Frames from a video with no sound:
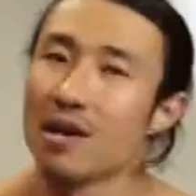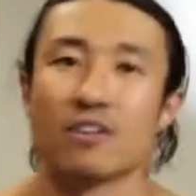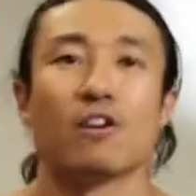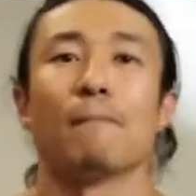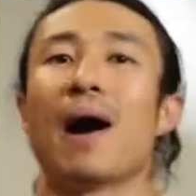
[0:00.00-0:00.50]

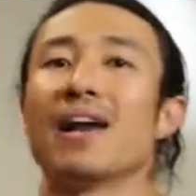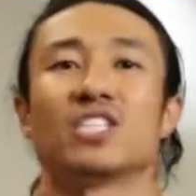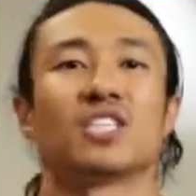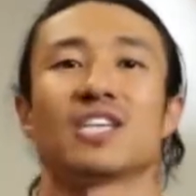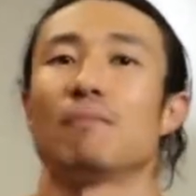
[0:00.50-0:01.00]
your
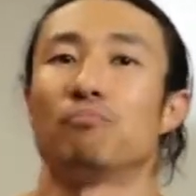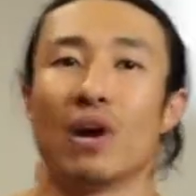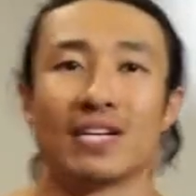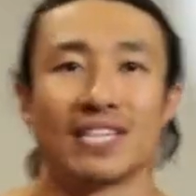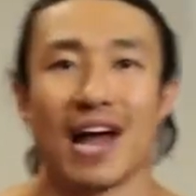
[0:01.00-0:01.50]
body's just gonna
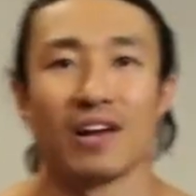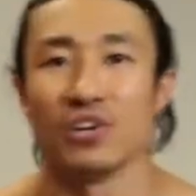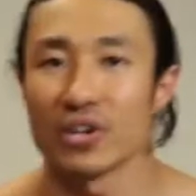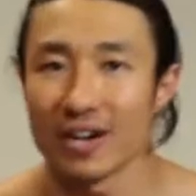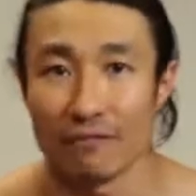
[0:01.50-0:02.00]
break down.
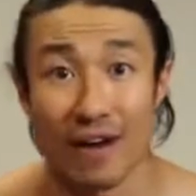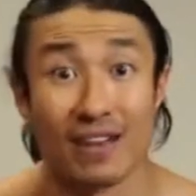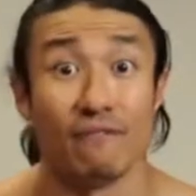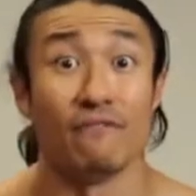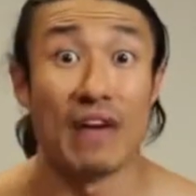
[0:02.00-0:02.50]
You're gonna
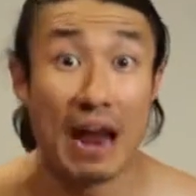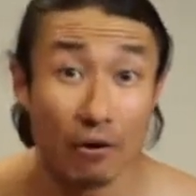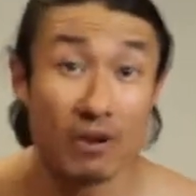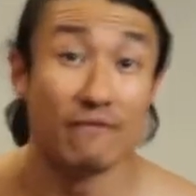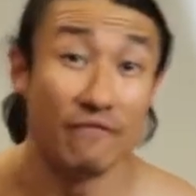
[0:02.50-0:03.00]
find it
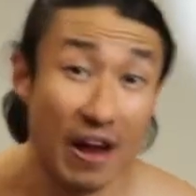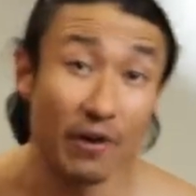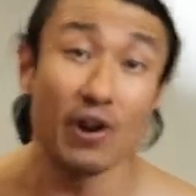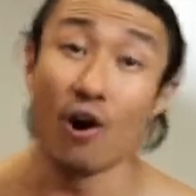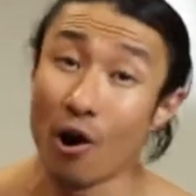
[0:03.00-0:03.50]

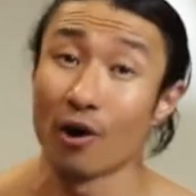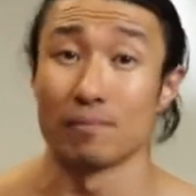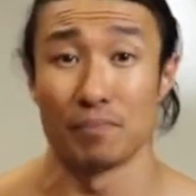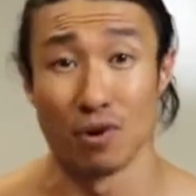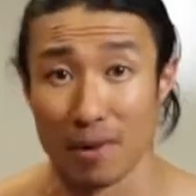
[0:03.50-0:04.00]
very hard
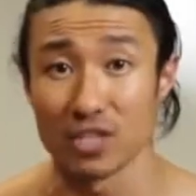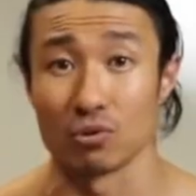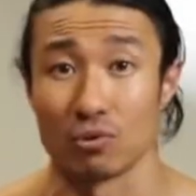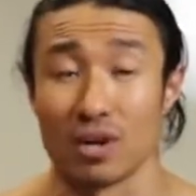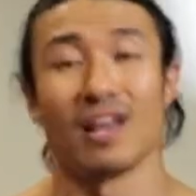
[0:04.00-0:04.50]
to build
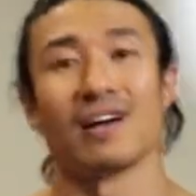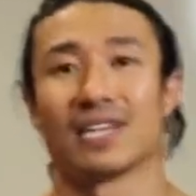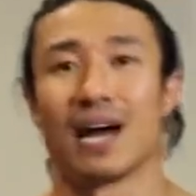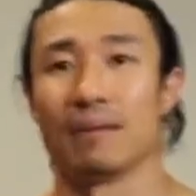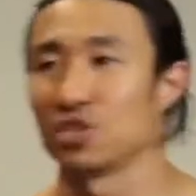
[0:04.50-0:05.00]
muscle. A lot of
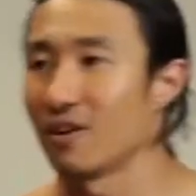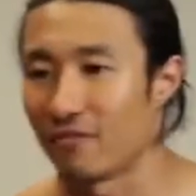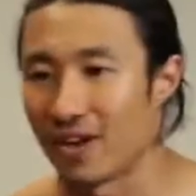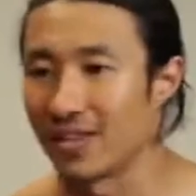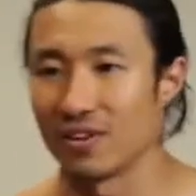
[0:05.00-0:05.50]
times, you're gonna
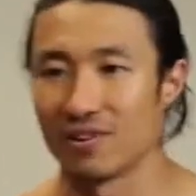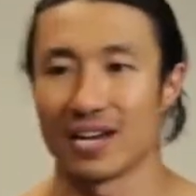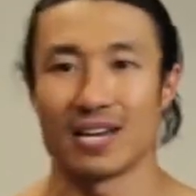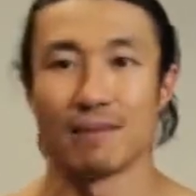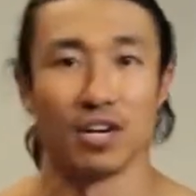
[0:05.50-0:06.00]
find that you're
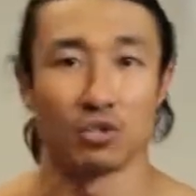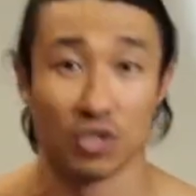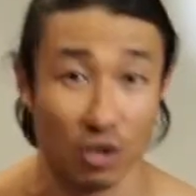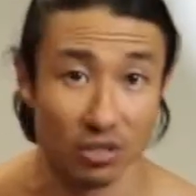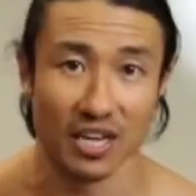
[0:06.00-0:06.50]
not getting much
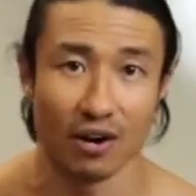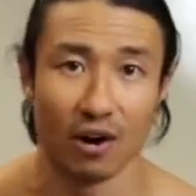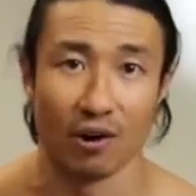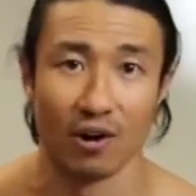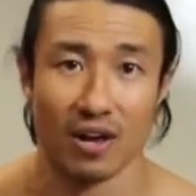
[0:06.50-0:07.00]
results at
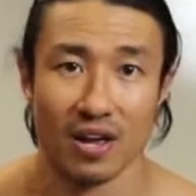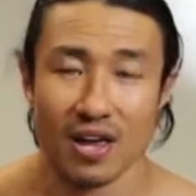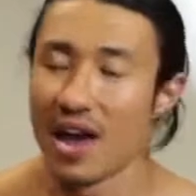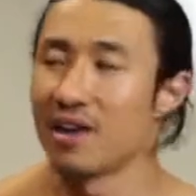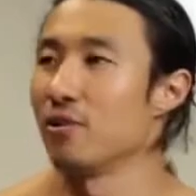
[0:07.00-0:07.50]
all.
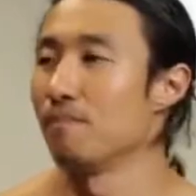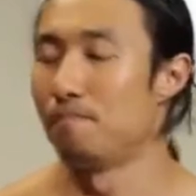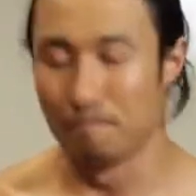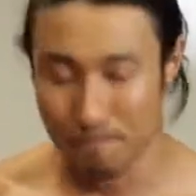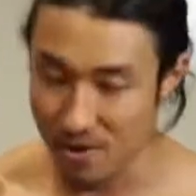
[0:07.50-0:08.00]
And you're
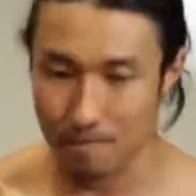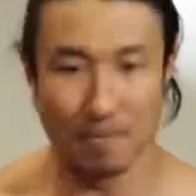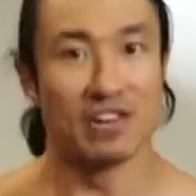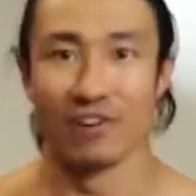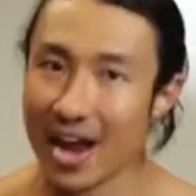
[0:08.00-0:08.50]

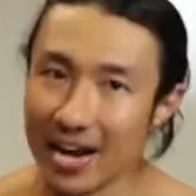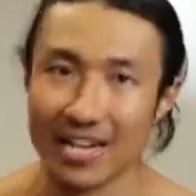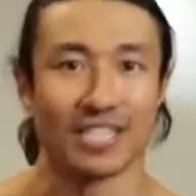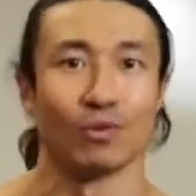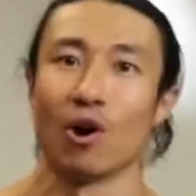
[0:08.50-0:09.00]
beating your head
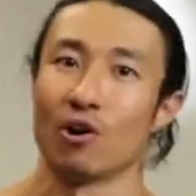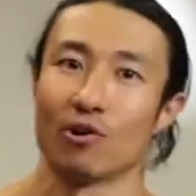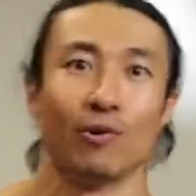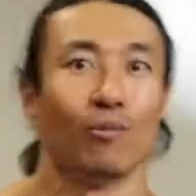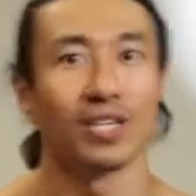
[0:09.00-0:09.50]
against the wall
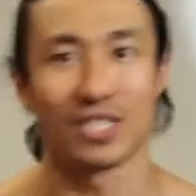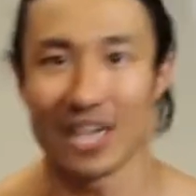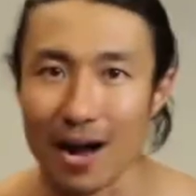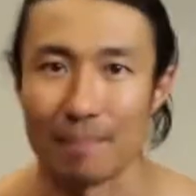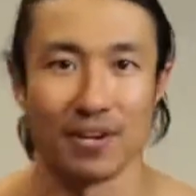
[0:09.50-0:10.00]
going, what's
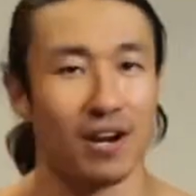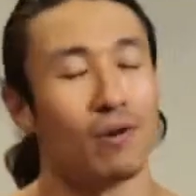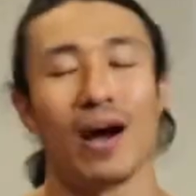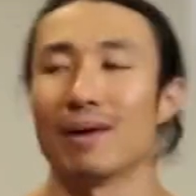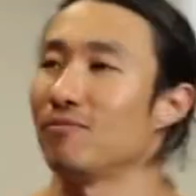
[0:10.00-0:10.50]
up?
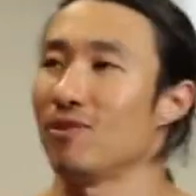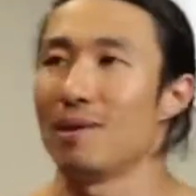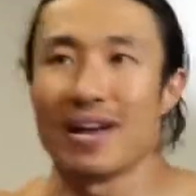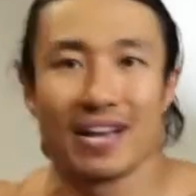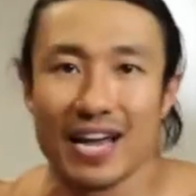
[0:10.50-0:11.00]
Why
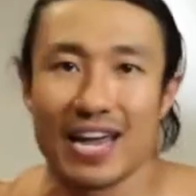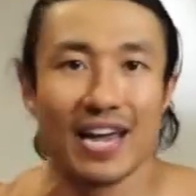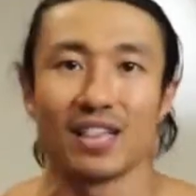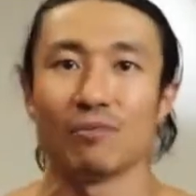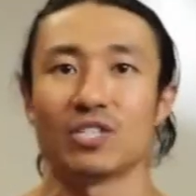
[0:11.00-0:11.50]
am I
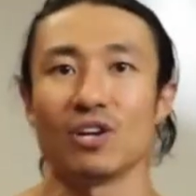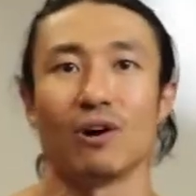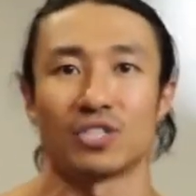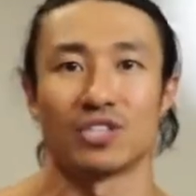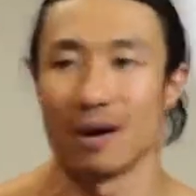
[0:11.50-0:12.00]
can't get the
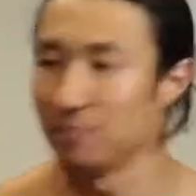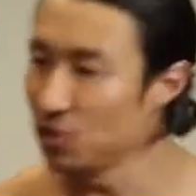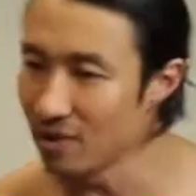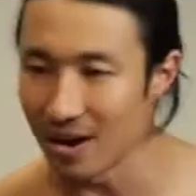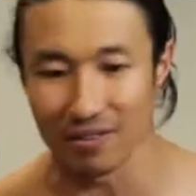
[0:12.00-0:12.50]
results? I'm
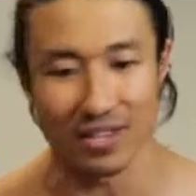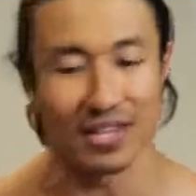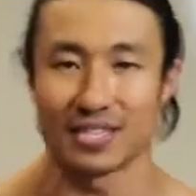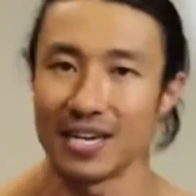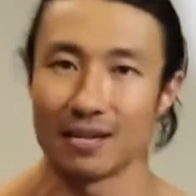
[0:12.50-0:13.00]
doing everything
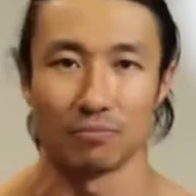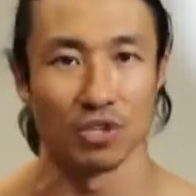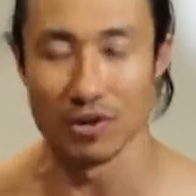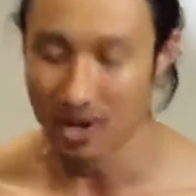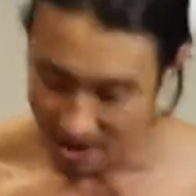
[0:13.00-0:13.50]
you say I'm
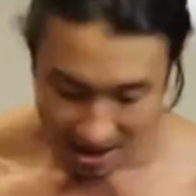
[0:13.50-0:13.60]
doing.